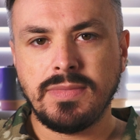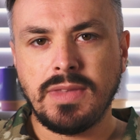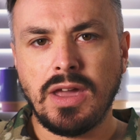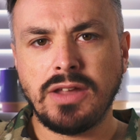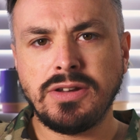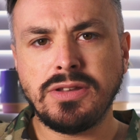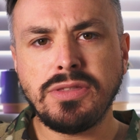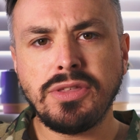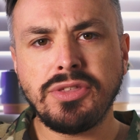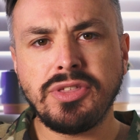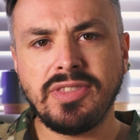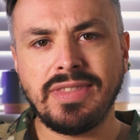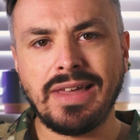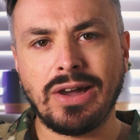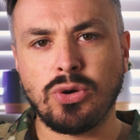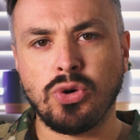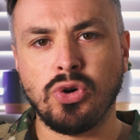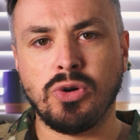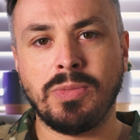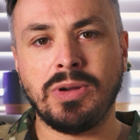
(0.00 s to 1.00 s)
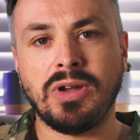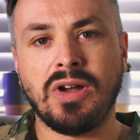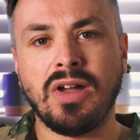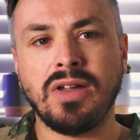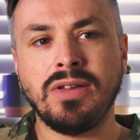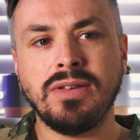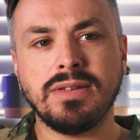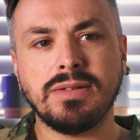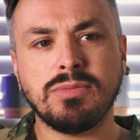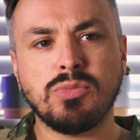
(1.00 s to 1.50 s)
Another thing that caught my
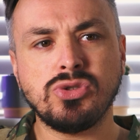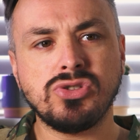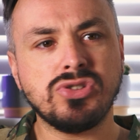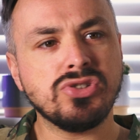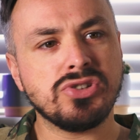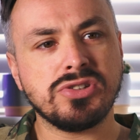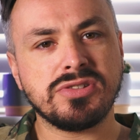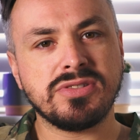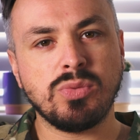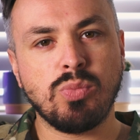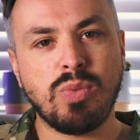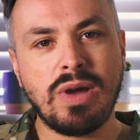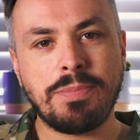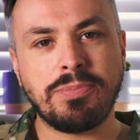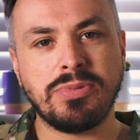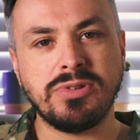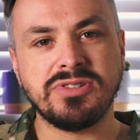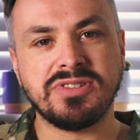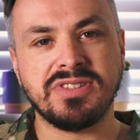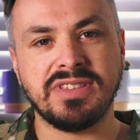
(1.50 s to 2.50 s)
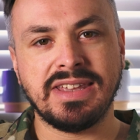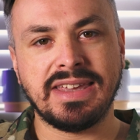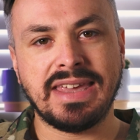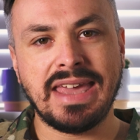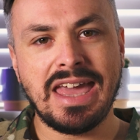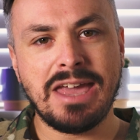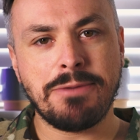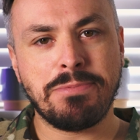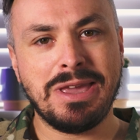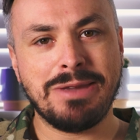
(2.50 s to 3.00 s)
eye wasn't just the weapons and the
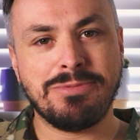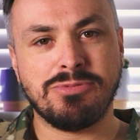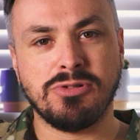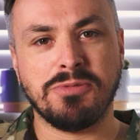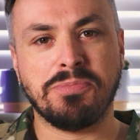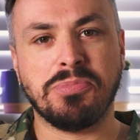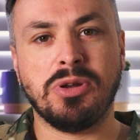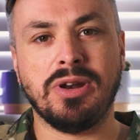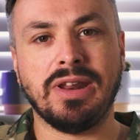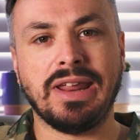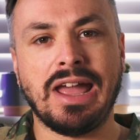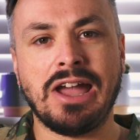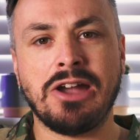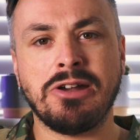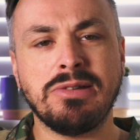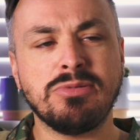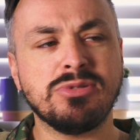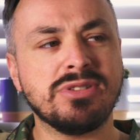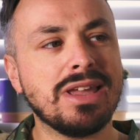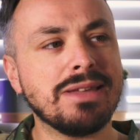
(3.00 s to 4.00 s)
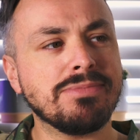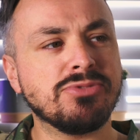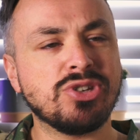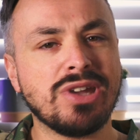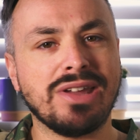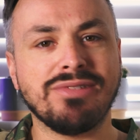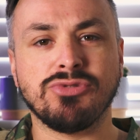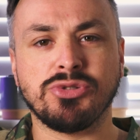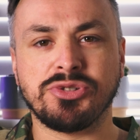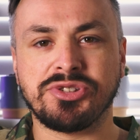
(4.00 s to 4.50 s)
gear people were pulling out, it was their
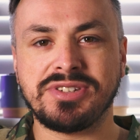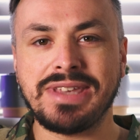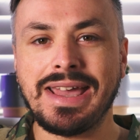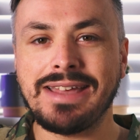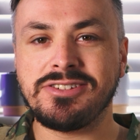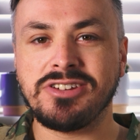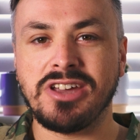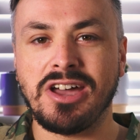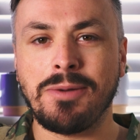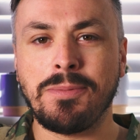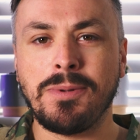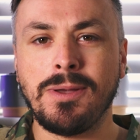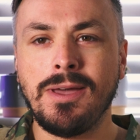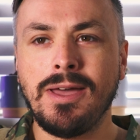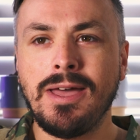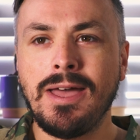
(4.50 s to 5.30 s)
general setup.